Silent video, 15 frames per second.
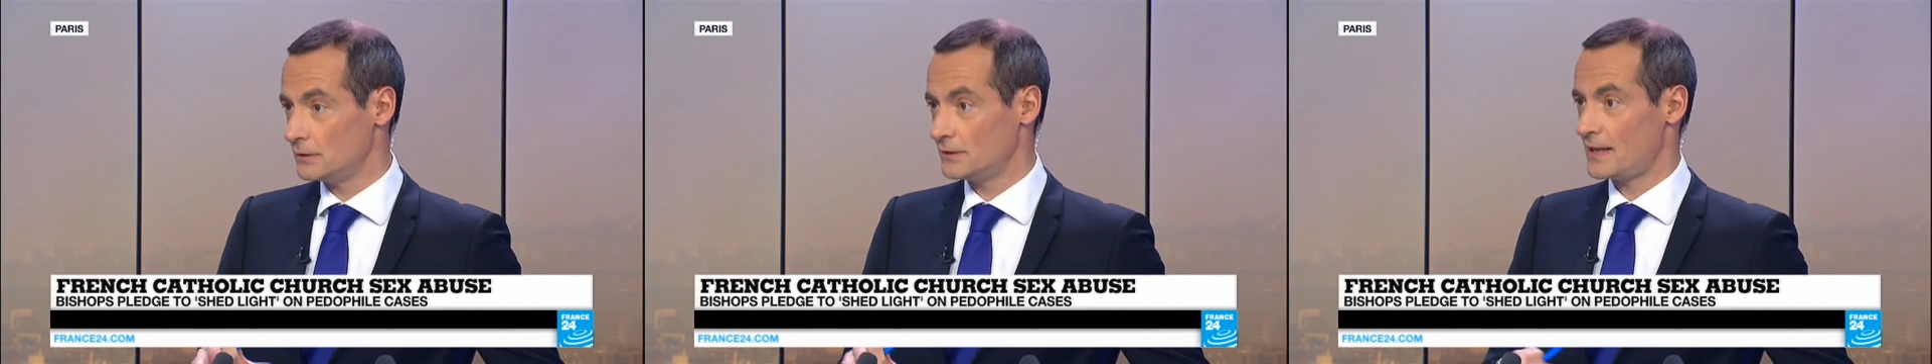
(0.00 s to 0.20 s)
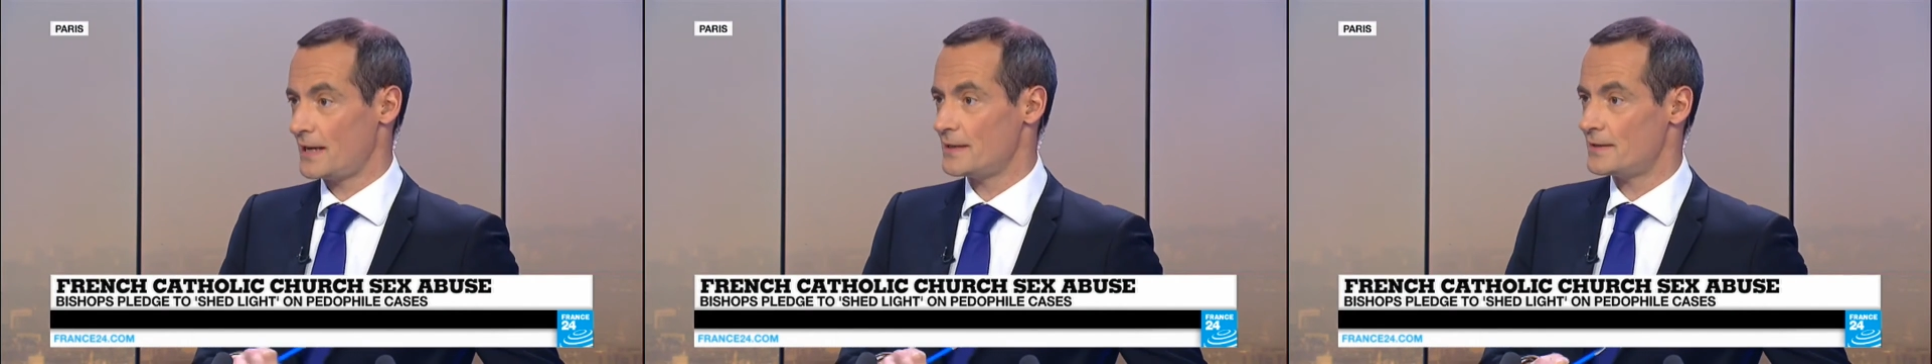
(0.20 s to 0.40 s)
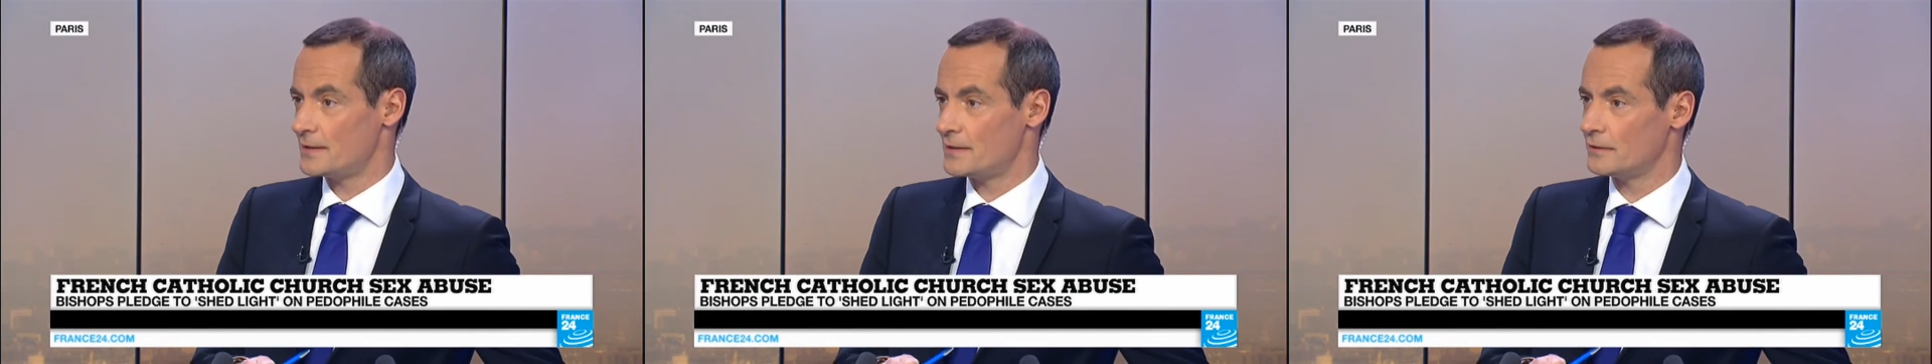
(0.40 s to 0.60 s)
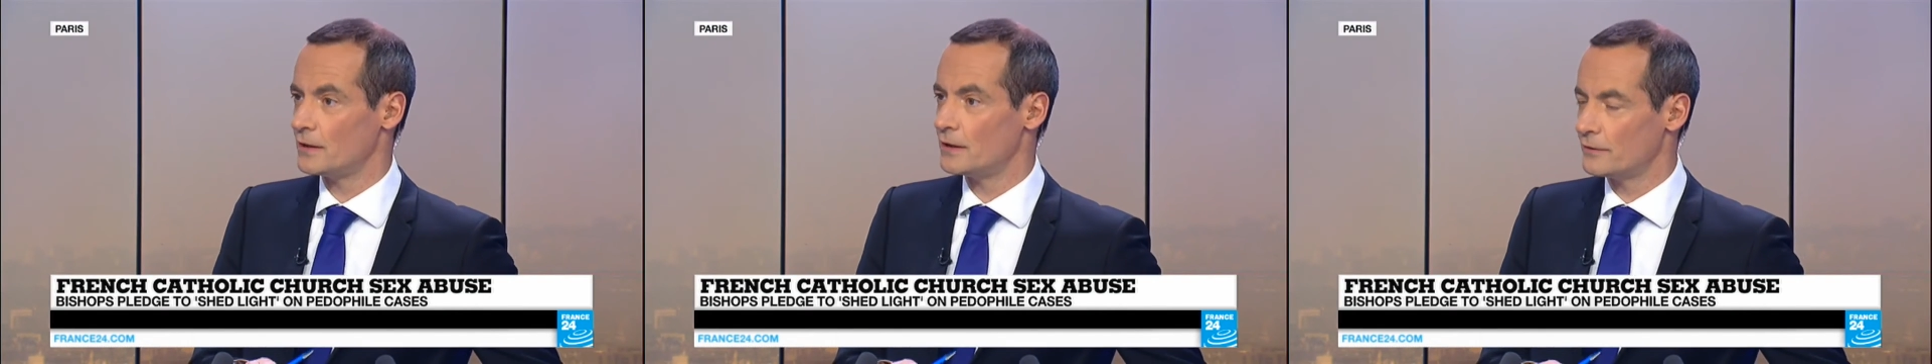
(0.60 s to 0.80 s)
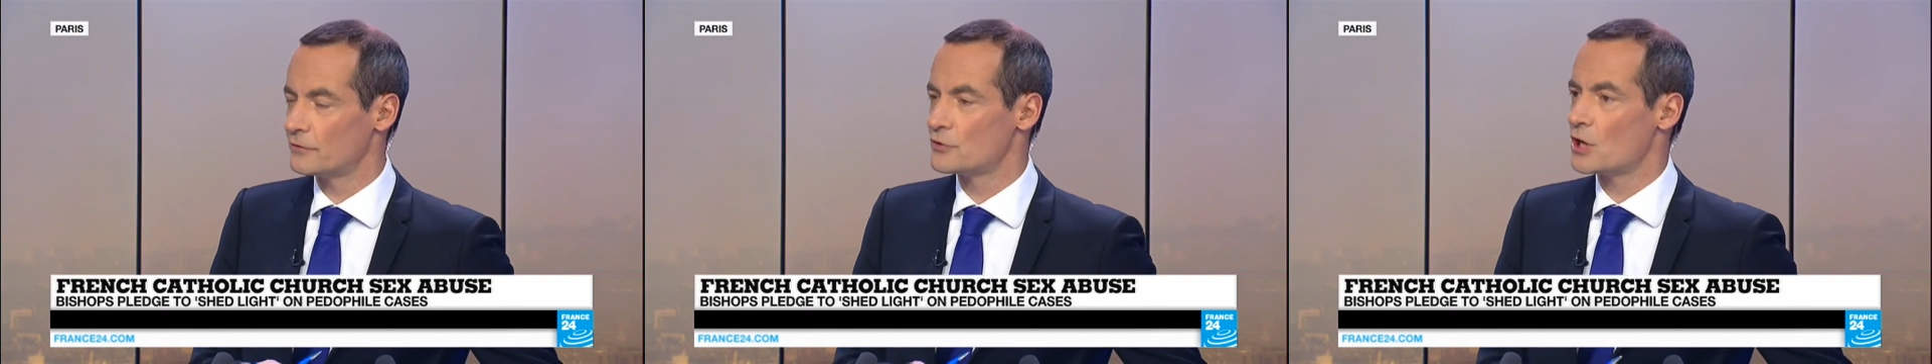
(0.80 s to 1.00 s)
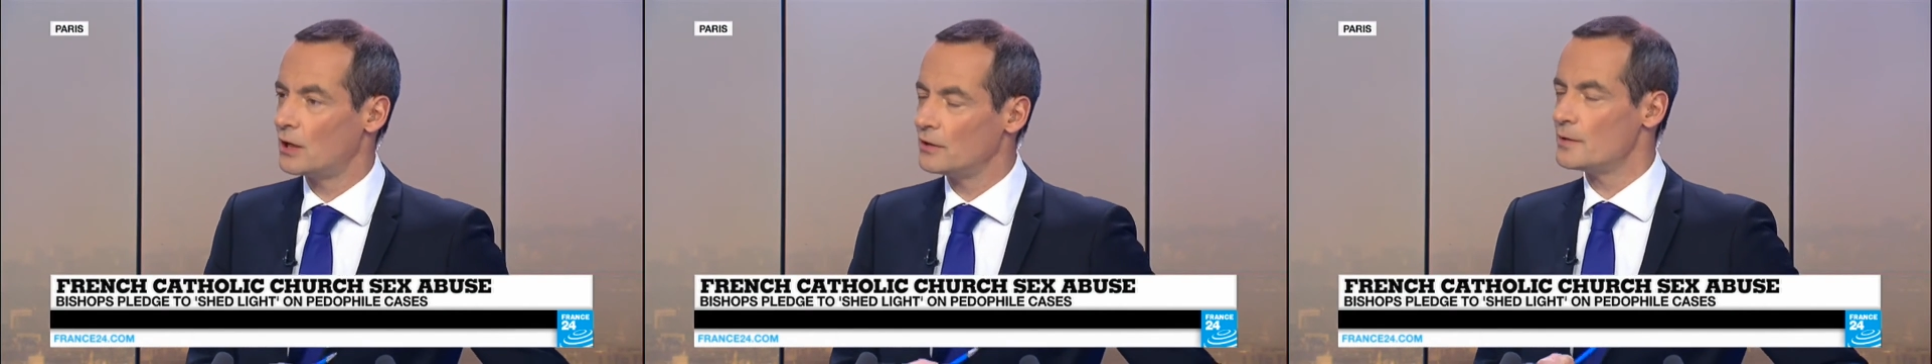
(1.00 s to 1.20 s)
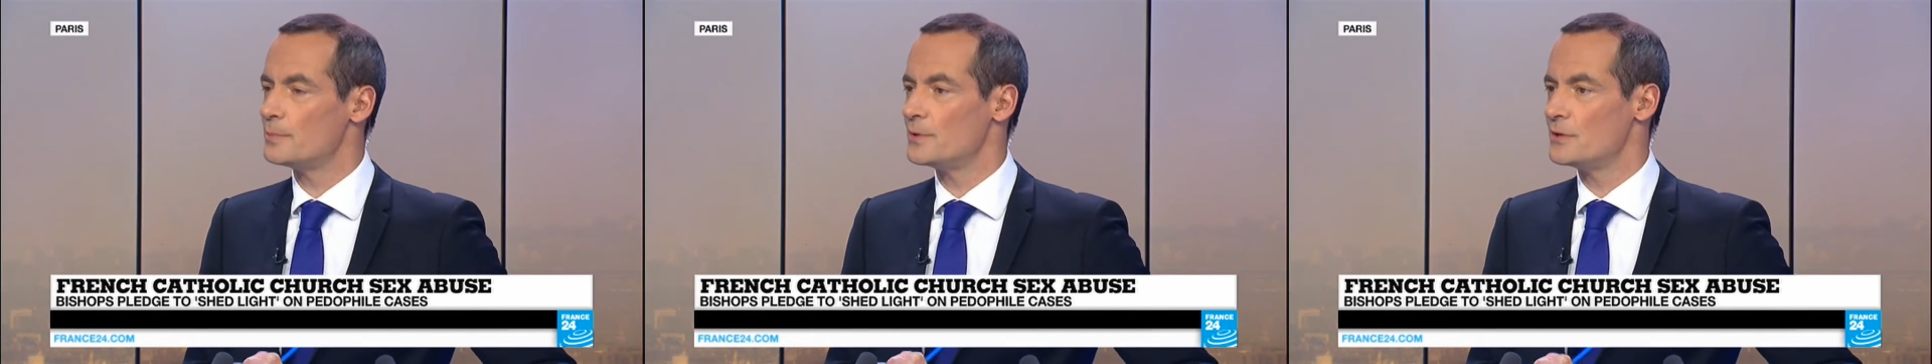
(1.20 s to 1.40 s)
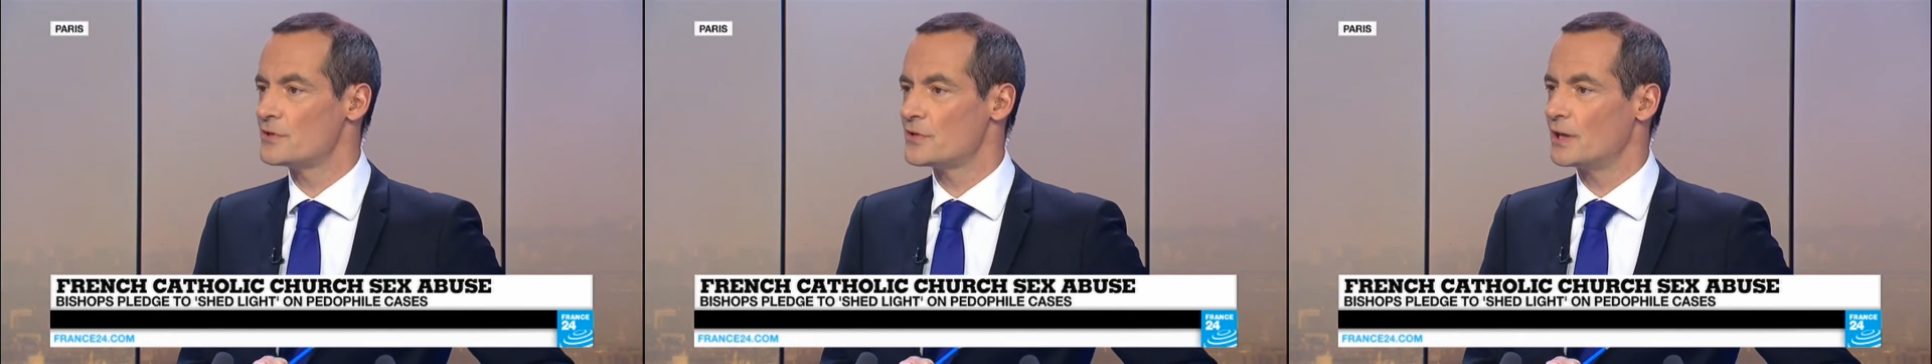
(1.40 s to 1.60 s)
cases of child
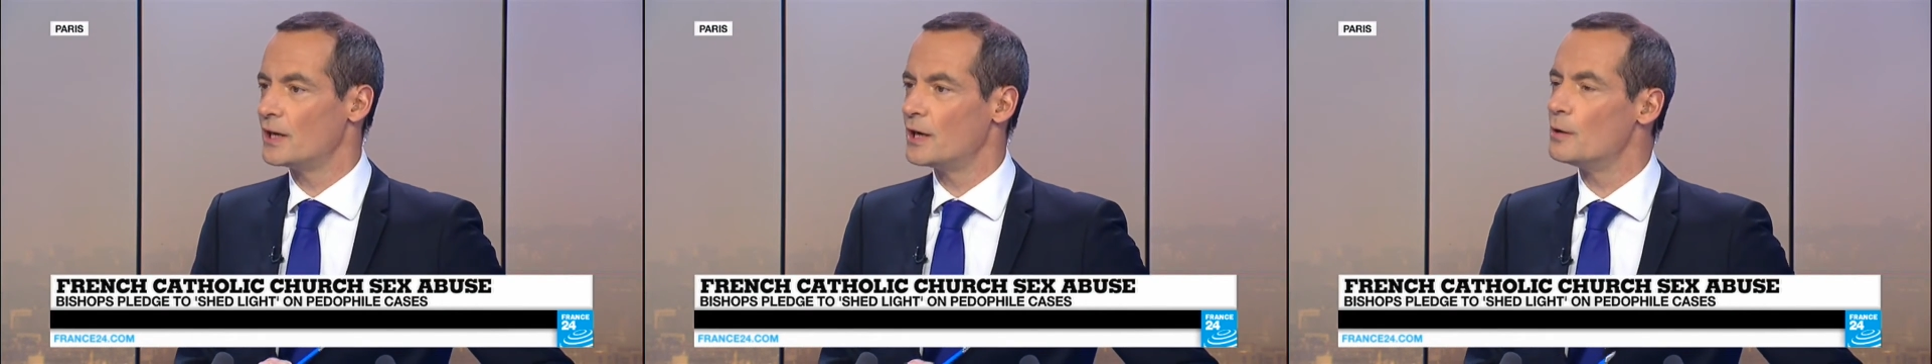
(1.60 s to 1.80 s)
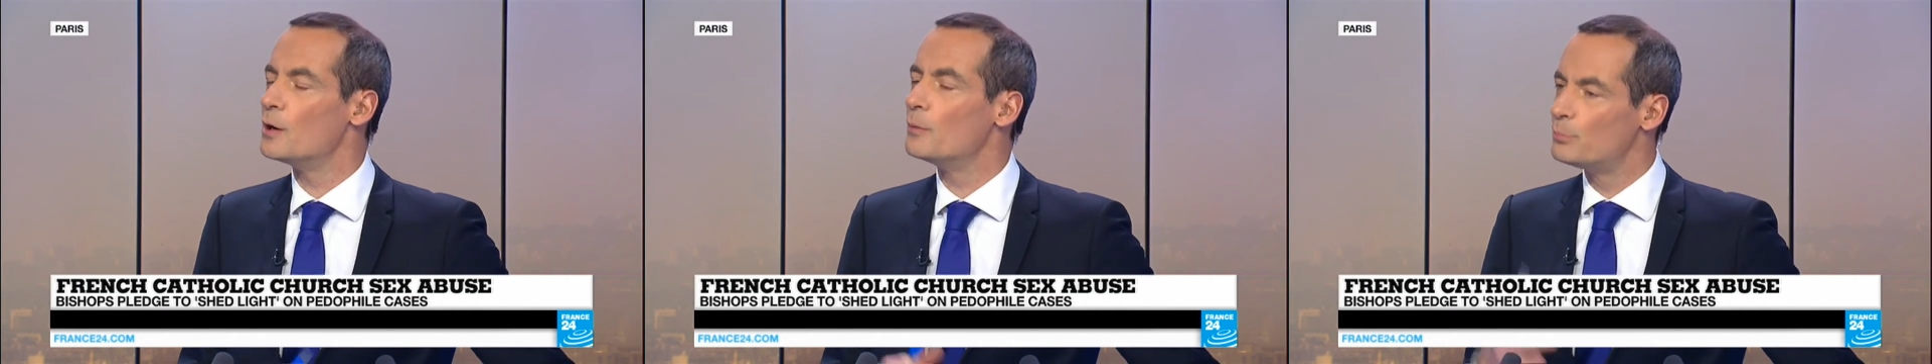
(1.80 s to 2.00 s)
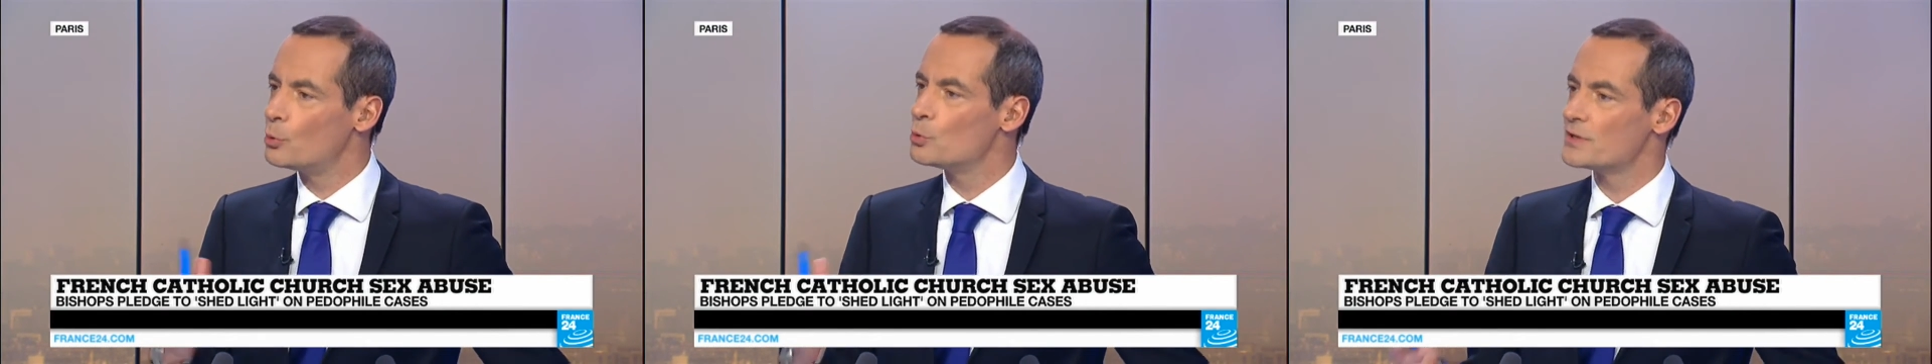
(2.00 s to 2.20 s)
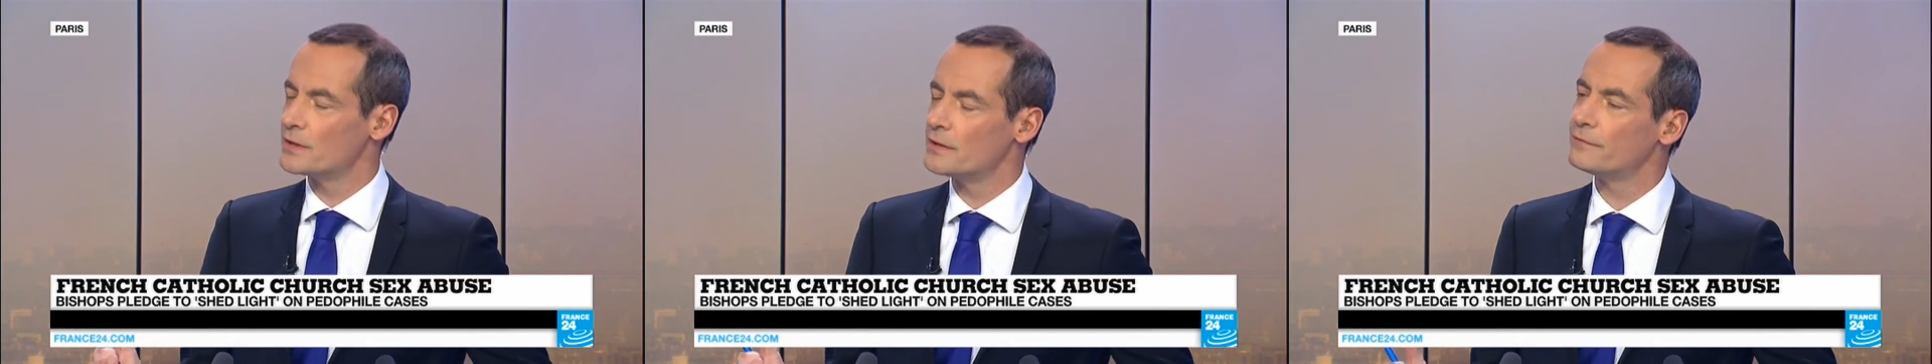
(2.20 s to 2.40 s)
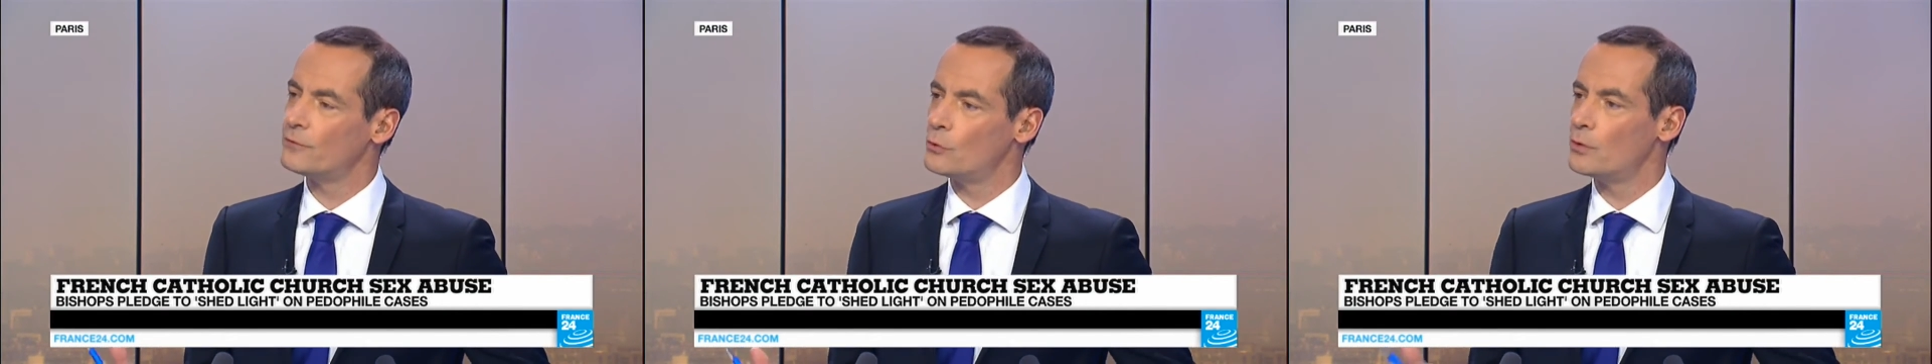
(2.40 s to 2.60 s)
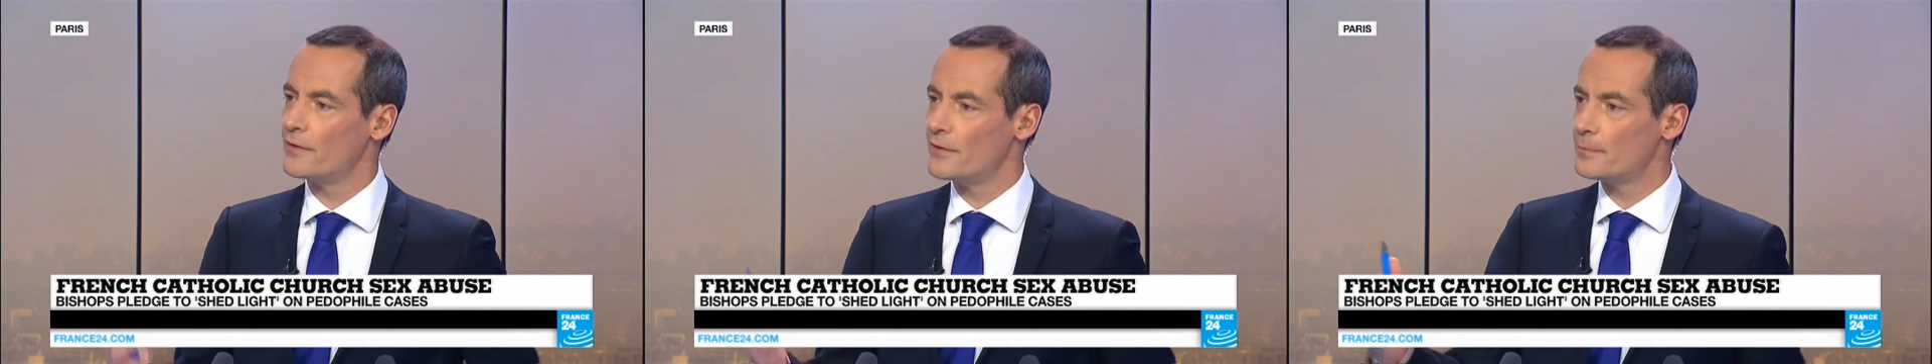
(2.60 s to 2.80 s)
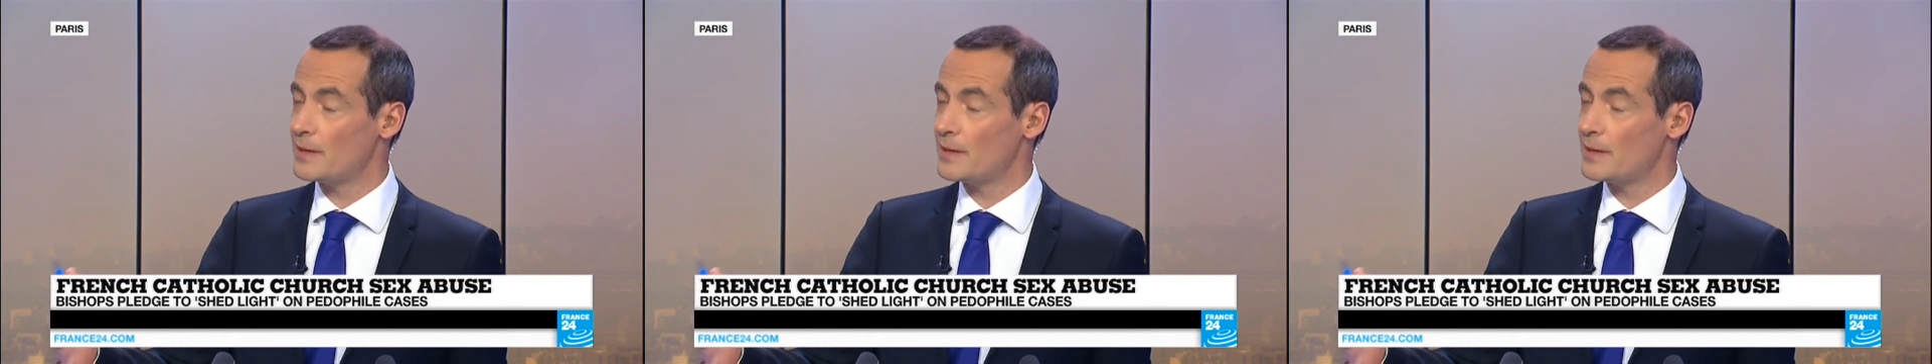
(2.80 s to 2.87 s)
abuse are brought to the fore and that